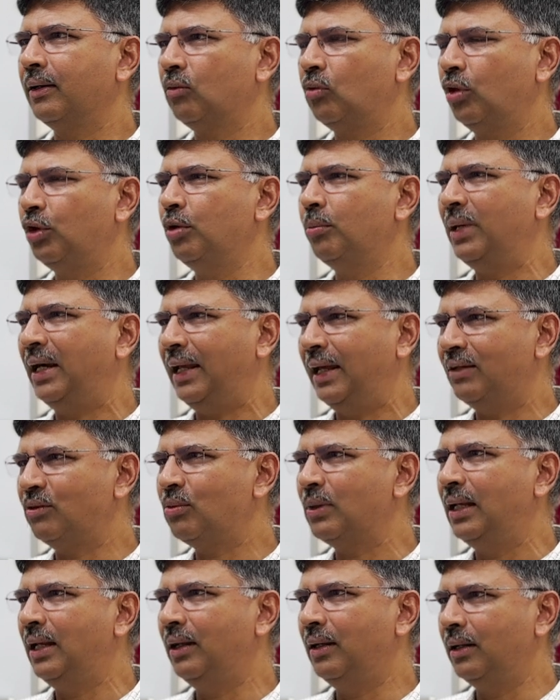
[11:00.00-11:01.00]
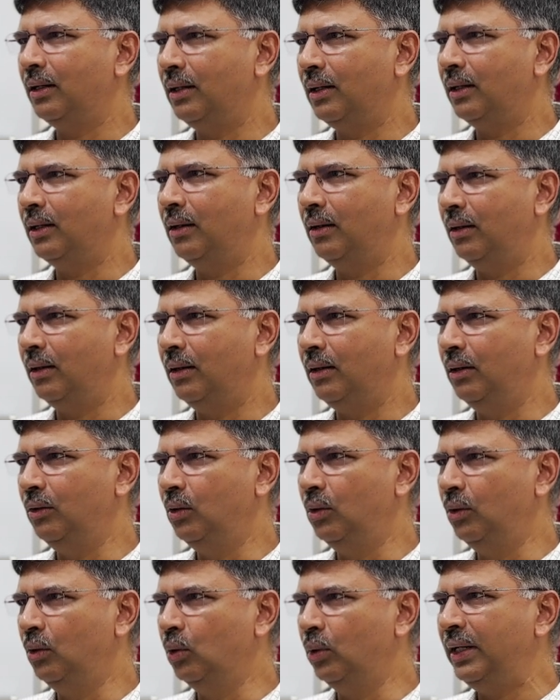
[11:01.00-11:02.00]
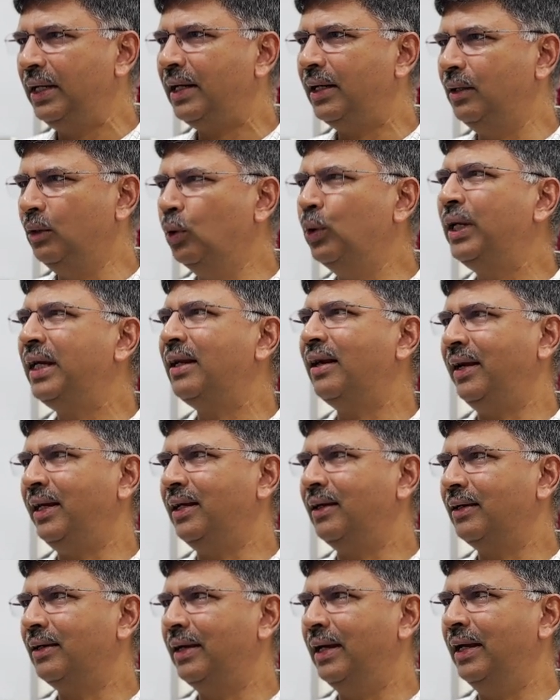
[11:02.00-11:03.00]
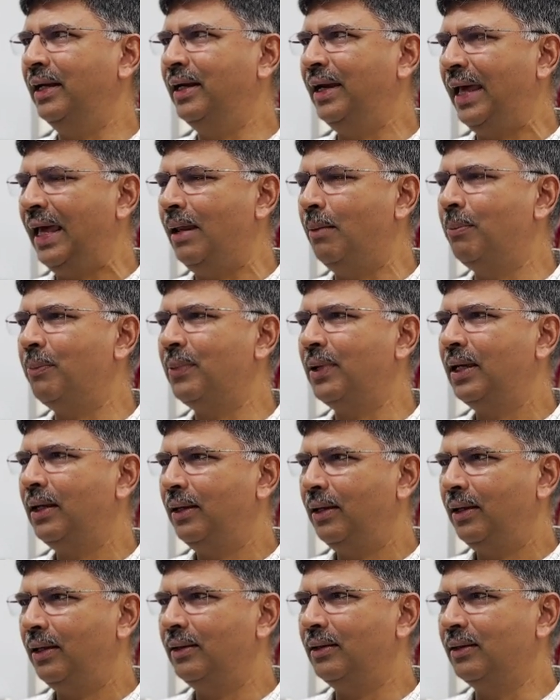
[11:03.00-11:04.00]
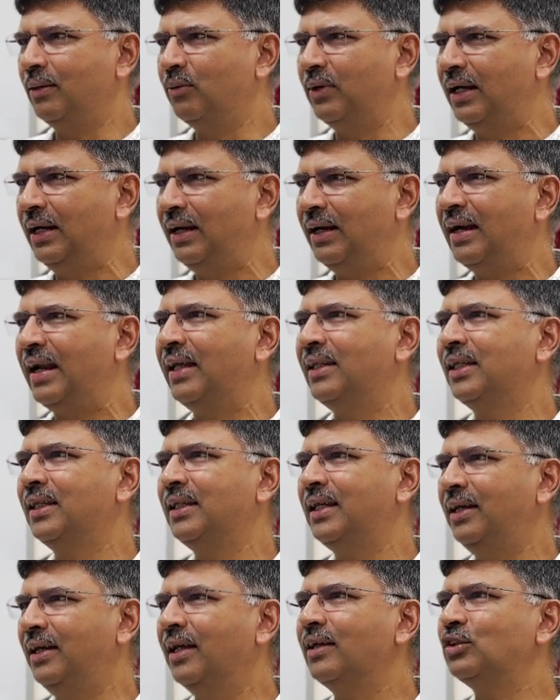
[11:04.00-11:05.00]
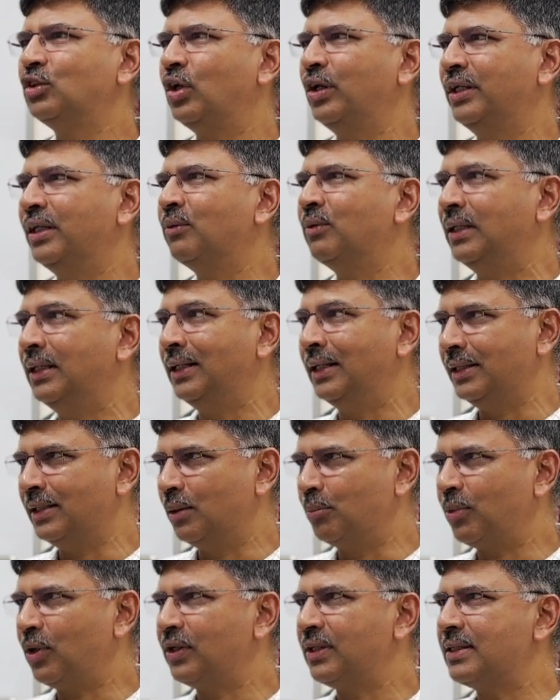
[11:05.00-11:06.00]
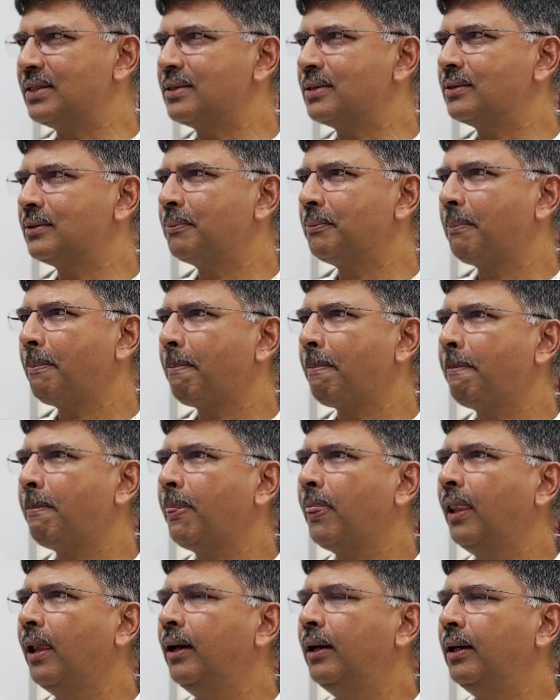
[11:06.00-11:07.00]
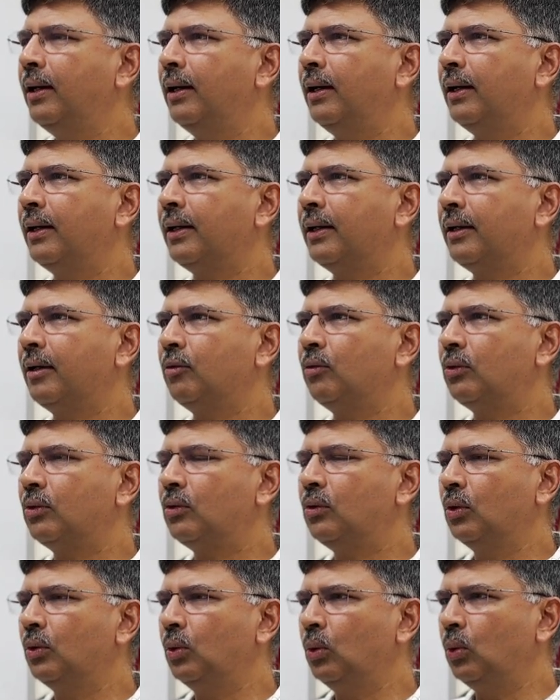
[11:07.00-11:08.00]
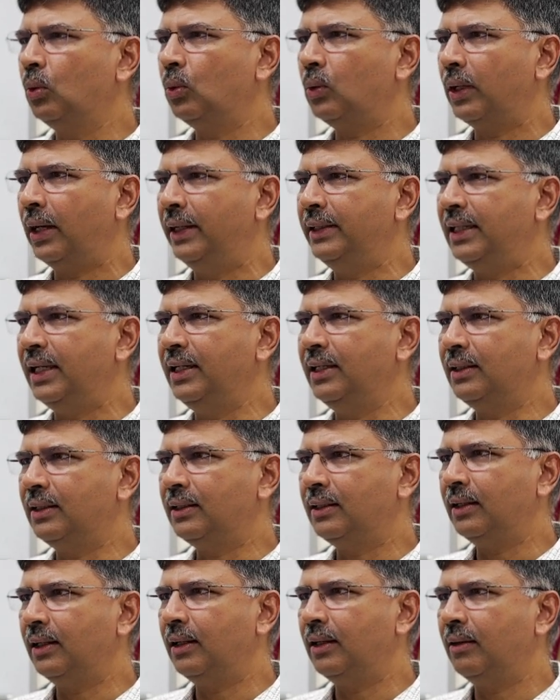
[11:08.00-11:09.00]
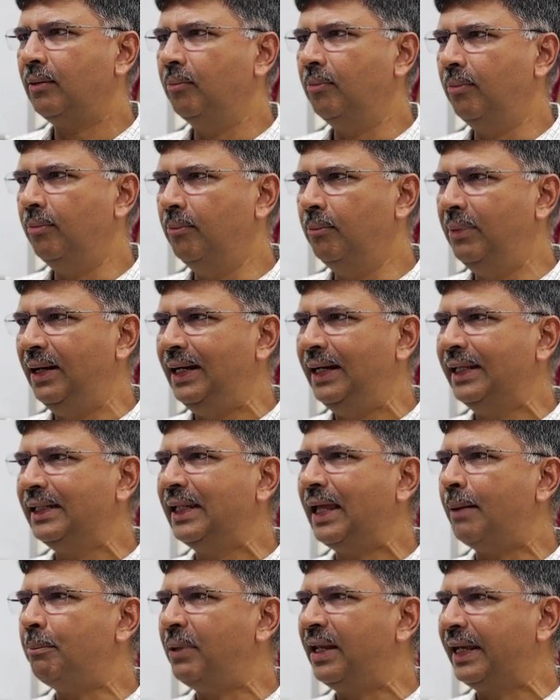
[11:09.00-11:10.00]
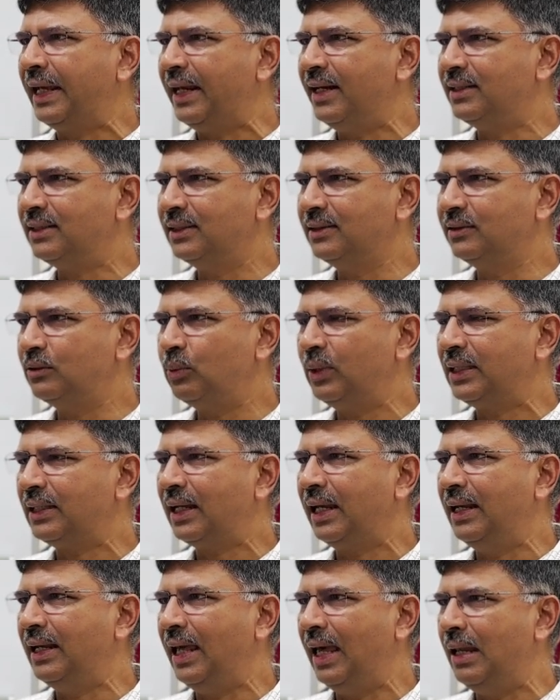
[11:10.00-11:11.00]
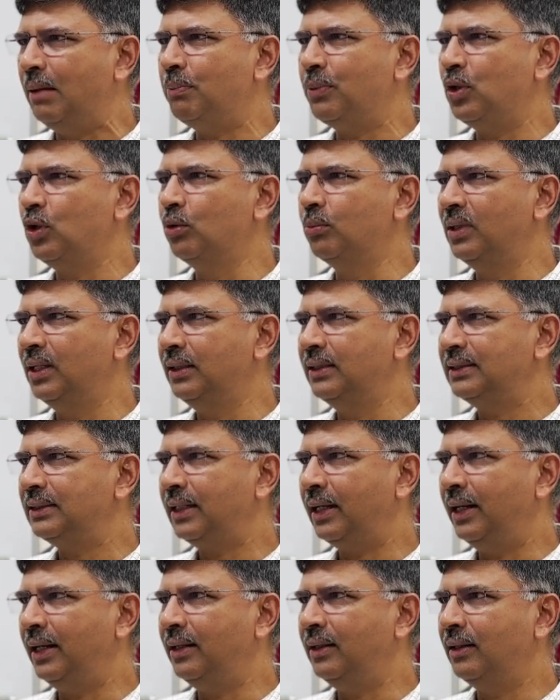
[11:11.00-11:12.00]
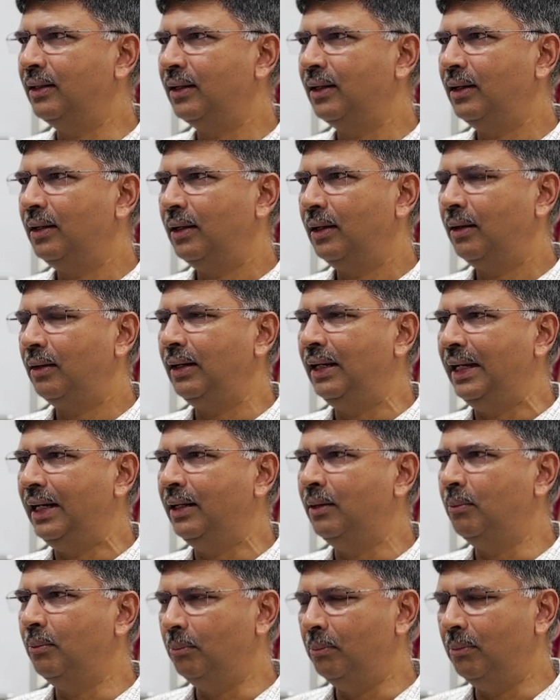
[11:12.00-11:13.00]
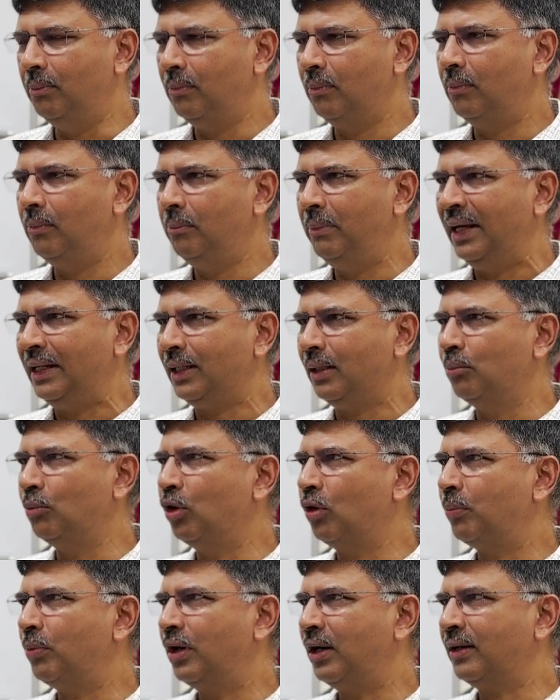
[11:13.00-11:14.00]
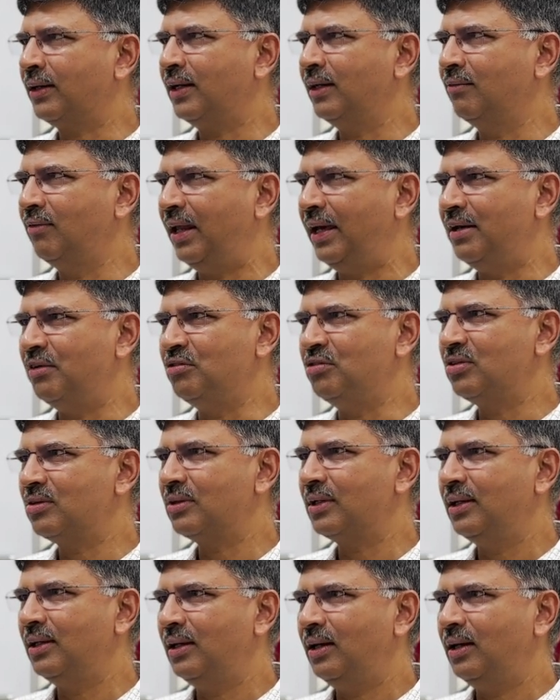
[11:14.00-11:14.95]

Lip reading: So you might as well do it and do it right and help the world rather than destroy the world in the process. So I think building the applications which can help humans and lead better, more productive lives